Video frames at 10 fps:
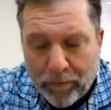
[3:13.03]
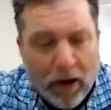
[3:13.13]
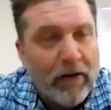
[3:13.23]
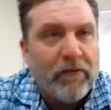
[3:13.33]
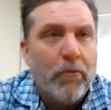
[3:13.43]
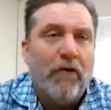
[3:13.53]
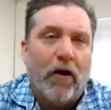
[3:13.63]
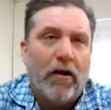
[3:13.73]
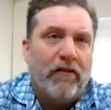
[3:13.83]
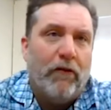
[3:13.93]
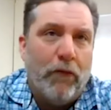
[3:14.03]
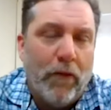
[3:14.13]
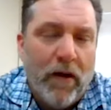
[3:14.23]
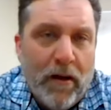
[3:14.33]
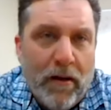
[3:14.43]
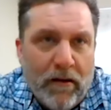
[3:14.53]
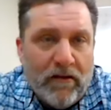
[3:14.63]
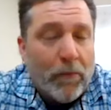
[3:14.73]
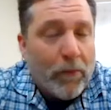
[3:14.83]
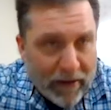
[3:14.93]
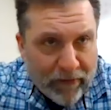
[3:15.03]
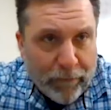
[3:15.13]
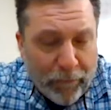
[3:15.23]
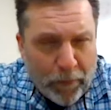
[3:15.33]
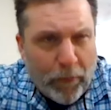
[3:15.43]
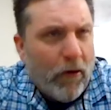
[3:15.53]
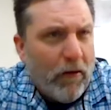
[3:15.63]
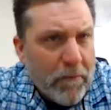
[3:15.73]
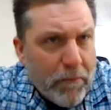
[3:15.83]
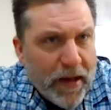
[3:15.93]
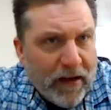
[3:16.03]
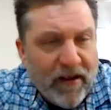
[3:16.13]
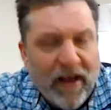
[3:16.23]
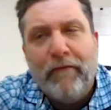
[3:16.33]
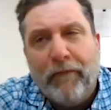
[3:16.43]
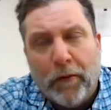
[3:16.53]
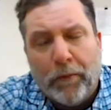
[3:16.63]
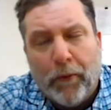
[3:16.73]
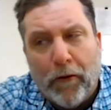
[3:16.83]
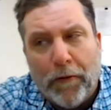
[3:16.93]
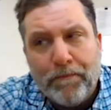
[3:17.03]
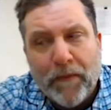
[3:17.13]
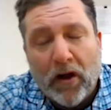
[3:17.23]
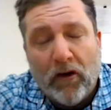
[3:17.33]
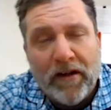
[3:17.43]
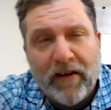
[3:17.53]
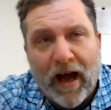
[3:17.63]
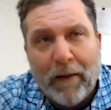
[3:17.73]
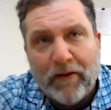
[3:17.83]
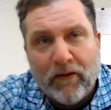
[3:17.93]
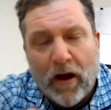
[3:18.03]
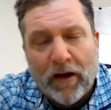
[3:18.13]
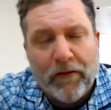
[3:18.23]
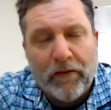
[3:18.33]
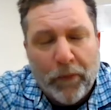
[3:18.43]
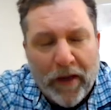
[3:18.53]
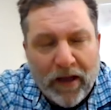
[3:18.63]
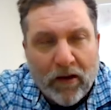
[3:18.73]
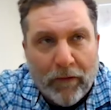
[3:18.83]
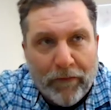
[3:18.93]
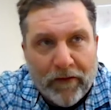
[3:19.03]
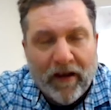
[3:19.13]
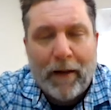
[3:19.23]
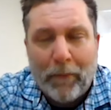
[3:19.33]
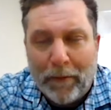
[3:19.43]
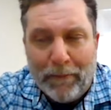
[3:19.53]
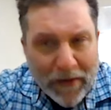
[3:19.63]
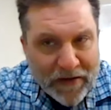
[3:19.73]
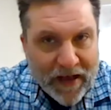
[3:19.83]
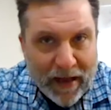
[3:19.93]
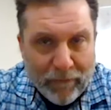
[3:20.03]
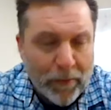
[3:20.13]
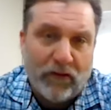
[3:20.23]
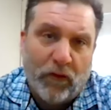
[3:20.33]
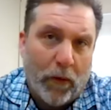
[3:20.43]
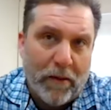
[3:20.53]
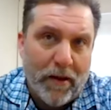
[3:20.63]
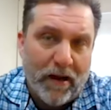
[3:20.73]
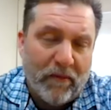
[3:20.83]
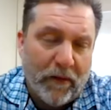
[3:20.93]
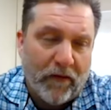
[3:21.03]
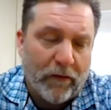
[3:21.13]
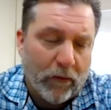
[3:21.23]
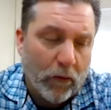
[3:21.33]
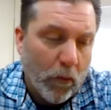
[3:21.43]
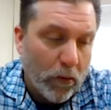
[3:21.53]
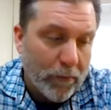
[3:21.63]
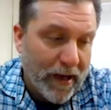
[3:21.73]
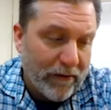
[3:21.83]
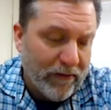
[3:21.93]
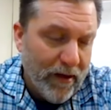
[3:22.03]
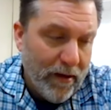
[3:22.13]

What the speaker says: All right, let's move on to Nebraska football and Big Ten football. Glenn Thomas talked this week off the top on Monday for about 20 minutes about the Husker quarterbacks.